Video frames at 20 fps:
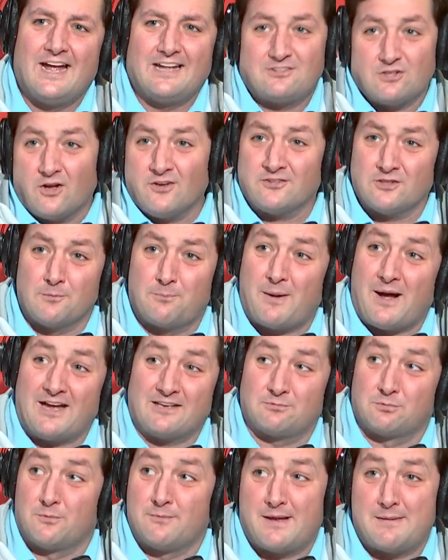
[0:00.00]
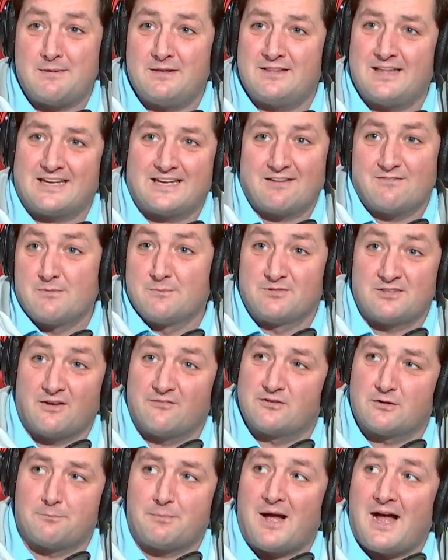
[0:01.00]
It's also possible maybe they give
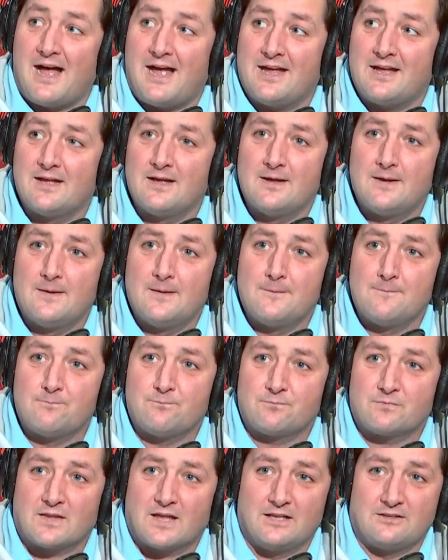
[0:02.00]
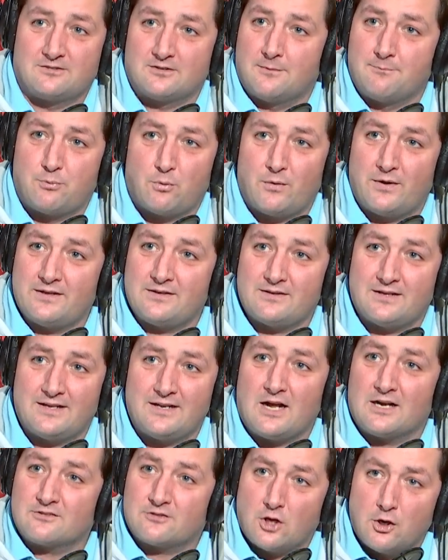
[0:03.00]
themselves a bye at some point
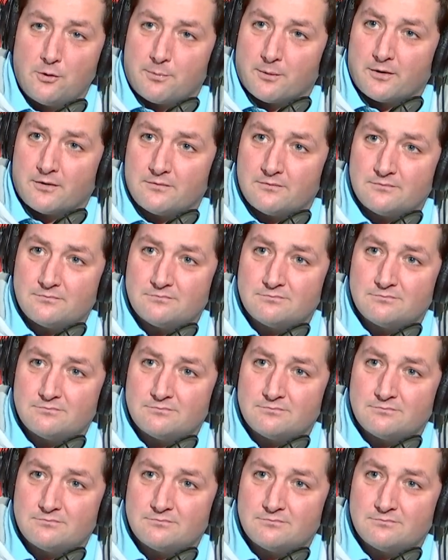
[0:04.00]
in October,